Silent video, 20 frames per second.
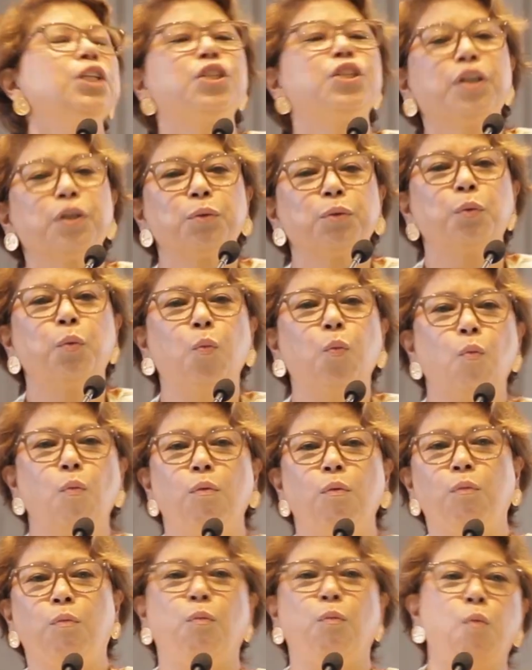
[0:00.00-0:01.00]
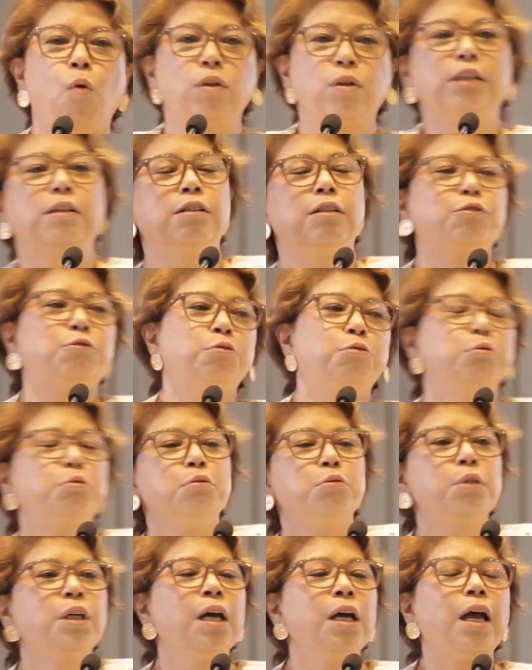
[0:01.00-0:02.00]
and she had to waddle
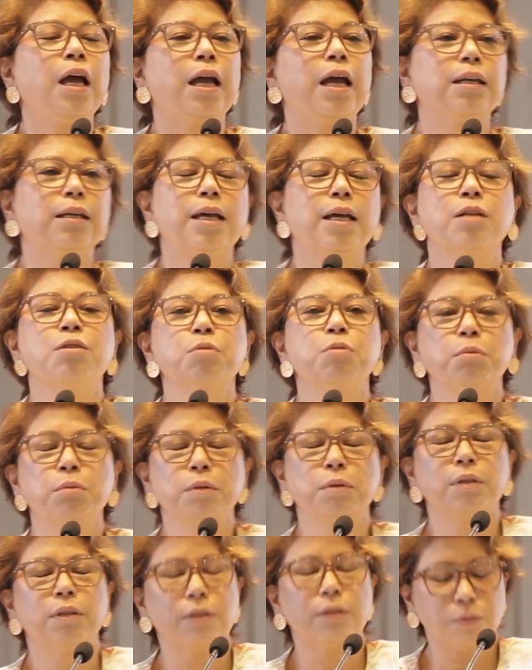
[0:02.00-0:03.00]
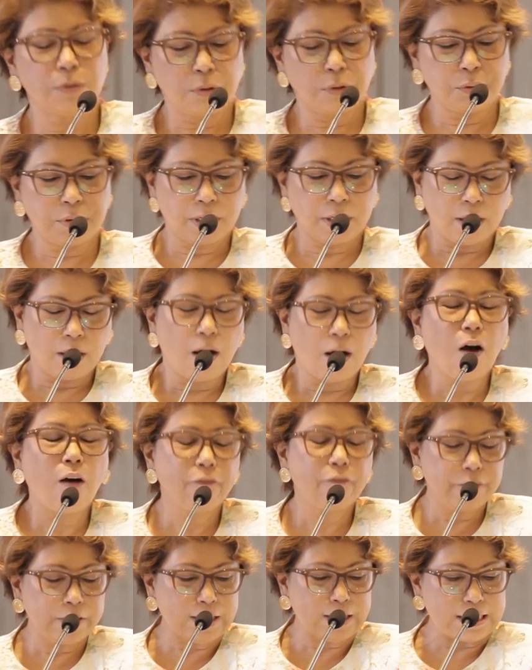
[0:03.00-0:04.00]
through and get to, to the
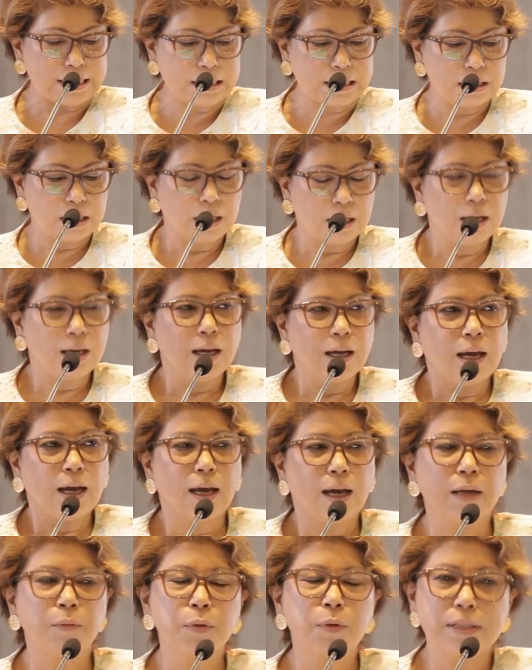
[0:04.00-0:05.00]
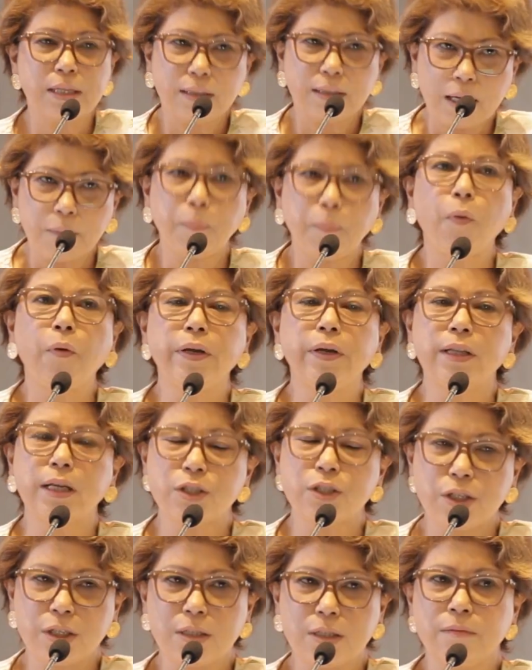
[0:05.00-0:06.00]
office it was at that point
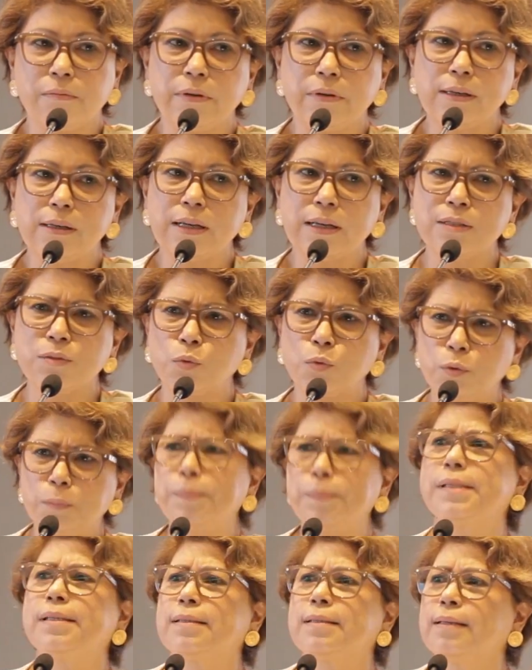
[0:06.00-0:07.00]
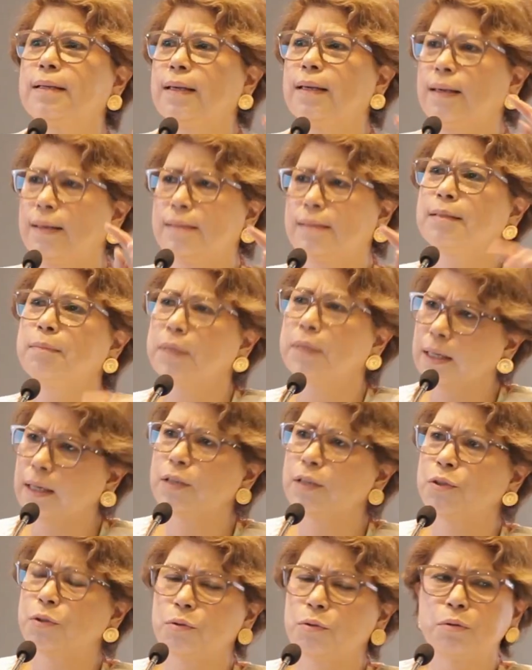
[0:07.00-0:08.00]
that she realized, oops, here's something I
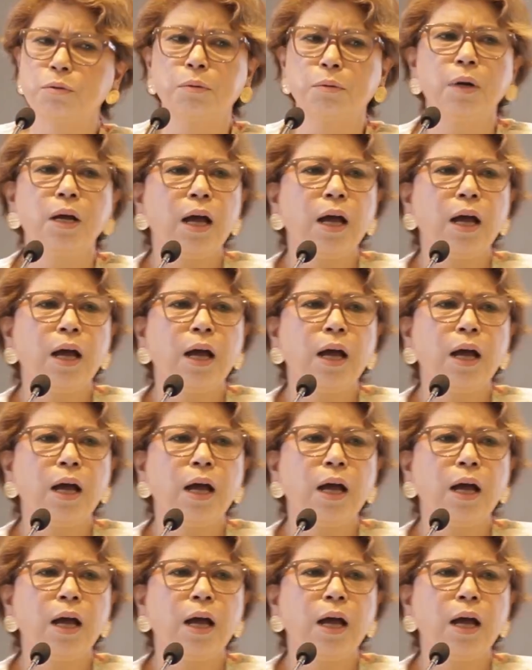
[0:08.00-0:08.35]
should do.